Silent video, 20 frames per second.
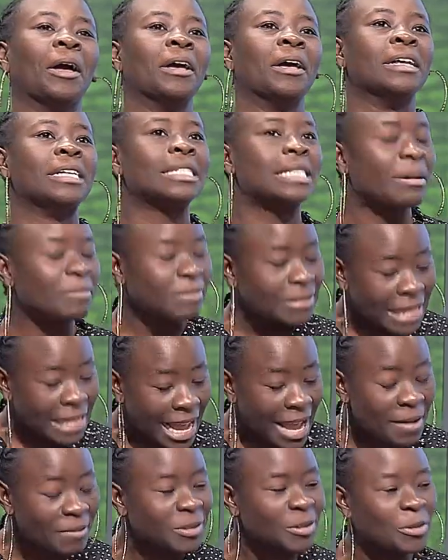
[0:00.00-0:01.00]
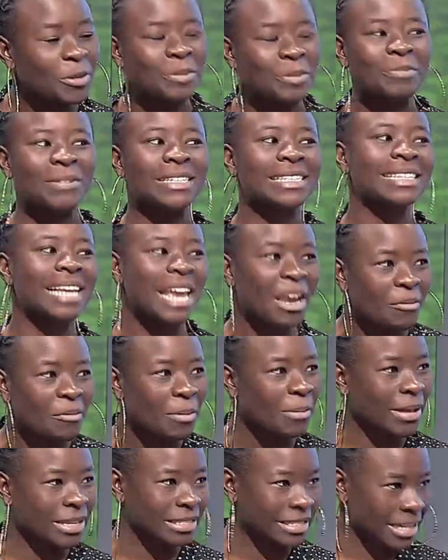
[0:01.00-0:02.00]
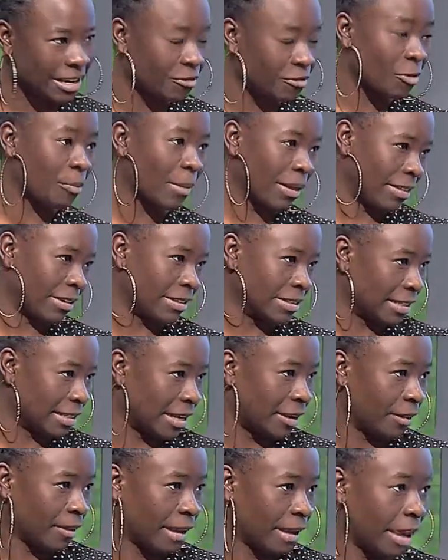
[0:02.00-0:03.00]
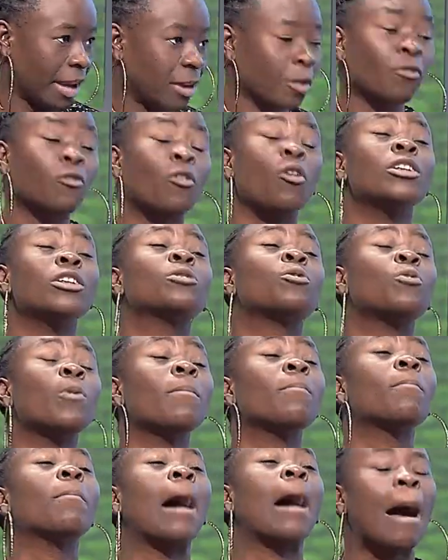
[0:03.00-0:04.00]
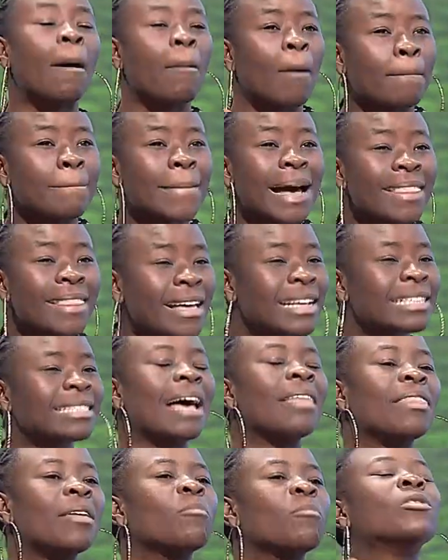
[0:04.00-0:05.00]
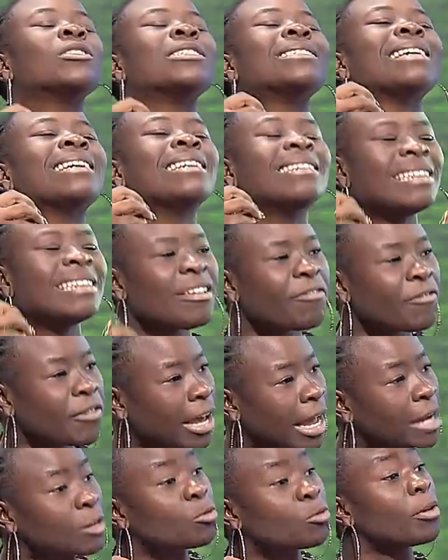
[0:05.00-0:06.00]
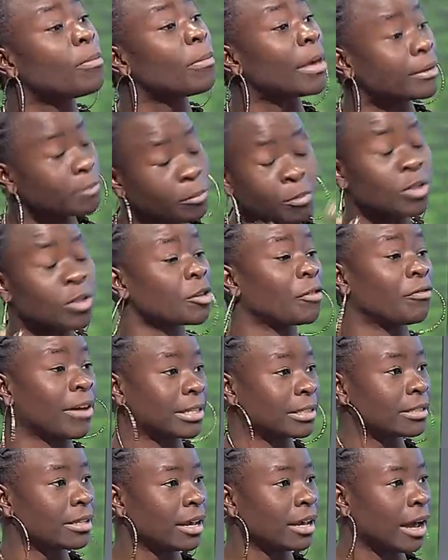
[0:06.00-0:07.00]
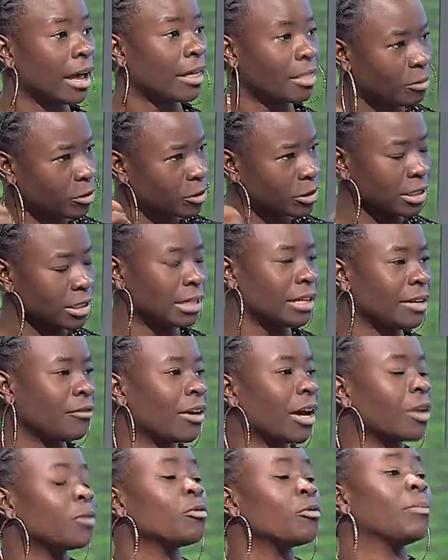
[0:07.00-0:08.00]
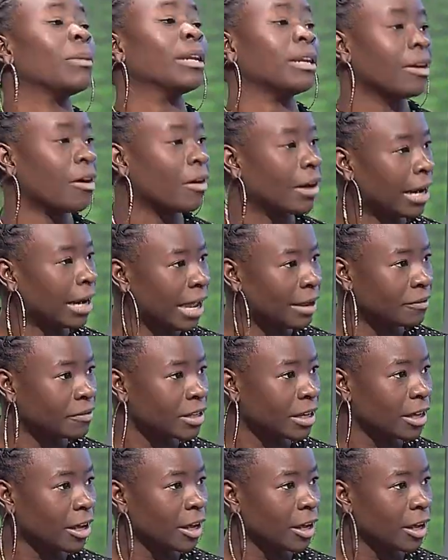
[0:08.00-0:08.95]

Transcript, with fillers: sometimes you could mistake Women's Day for Mother's Day. And of yeah. course, we, our mothers are the most significant women, most of us are the most significant women in our lives.